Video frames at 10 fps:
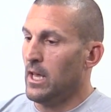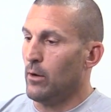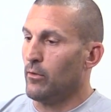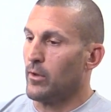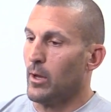
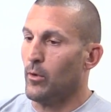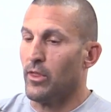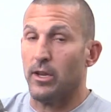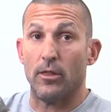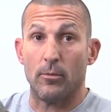We've come out
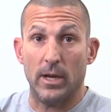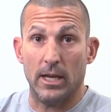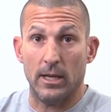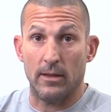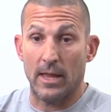with another
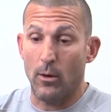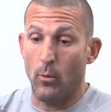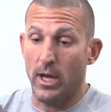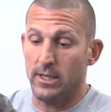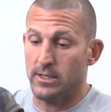beanie in that
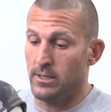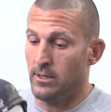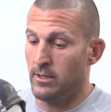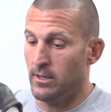weight.